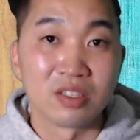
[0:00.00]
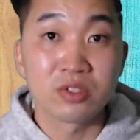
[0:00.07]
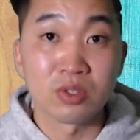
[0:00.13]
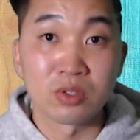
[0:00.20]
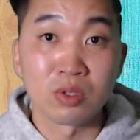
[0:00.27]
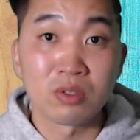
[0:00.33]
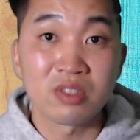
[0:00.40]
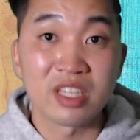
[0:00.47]
So
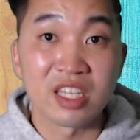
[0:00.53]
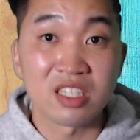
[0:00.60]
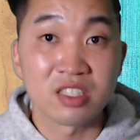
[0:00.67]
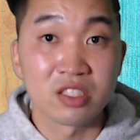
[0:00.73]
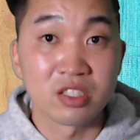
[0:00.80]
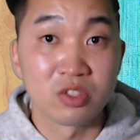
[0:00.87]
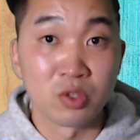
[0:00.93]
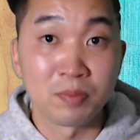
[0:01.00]
don't think
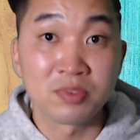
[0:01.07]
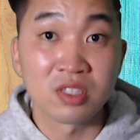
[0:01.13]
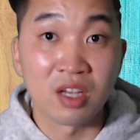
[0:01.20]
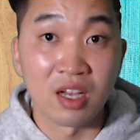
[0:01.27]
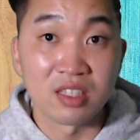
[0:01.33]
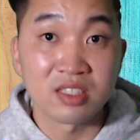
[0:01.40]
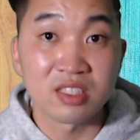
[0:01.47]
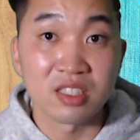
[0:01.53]
soft
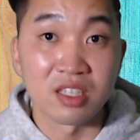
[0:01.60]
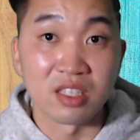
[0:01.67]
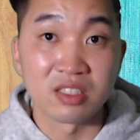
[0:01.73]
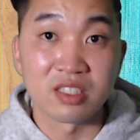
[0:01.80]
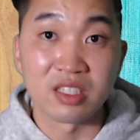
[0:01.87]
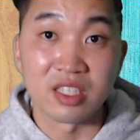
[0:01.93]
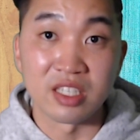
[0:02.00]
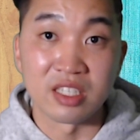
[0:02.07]

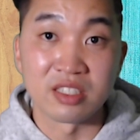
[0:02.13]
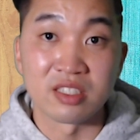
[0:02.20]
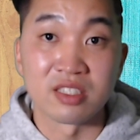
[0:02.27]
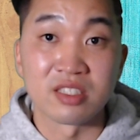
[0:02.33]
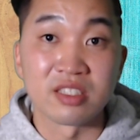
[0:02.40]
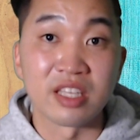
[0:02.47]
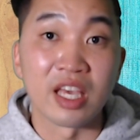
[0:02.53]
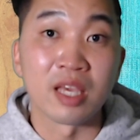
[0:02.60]
consonant is the
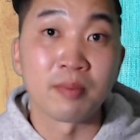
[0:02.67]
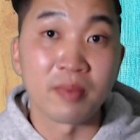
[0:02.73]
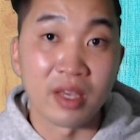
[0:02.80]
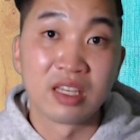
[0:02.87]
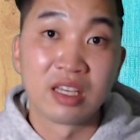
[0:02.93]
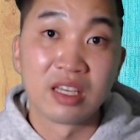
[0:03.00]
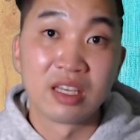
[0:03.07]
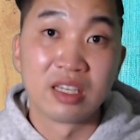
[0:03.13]
same
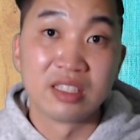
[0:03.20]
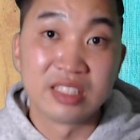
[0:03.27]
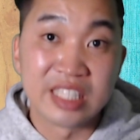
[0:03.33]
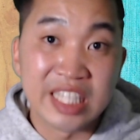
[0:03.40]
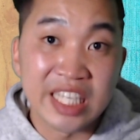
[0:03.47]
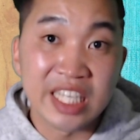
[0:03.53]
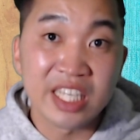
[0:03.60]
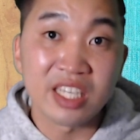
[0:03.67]
as
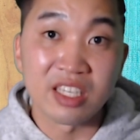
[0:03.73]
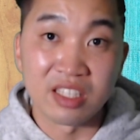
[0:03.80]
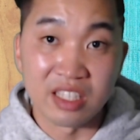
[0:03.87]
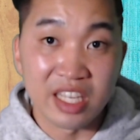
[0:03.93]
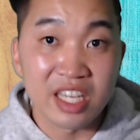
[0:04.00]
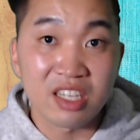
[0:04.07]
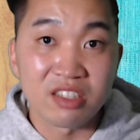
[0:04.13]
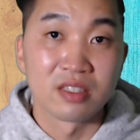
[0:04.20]
D in
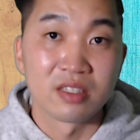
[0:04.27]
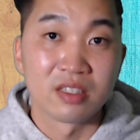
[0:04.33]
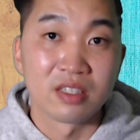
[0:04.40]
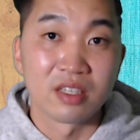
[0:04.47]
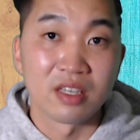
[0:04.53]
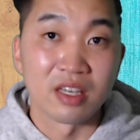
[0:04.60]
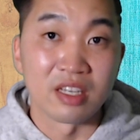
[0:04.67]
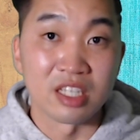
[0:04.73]

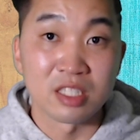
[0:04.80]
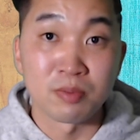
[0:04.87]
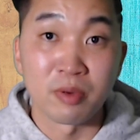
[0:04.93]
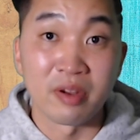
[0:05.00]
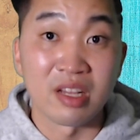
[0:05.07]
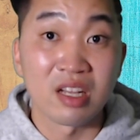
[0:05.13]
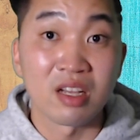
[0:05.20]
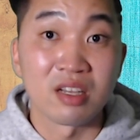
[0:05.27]
English and an
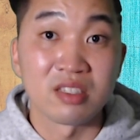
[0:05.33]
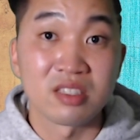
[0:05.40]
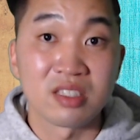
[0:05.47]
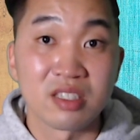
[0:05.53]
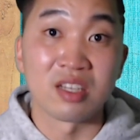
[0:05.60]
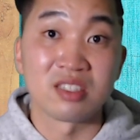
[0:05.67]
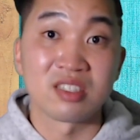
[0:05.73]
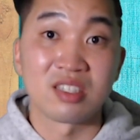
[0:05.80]
aspirated
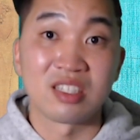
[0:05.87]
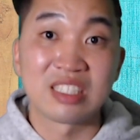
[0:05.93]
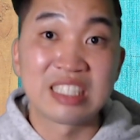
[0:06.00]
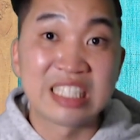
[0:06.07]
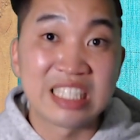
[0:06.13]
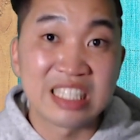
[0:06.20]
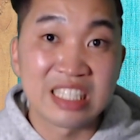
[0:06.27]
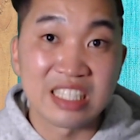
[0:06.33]
consonant
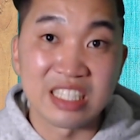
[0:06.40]
t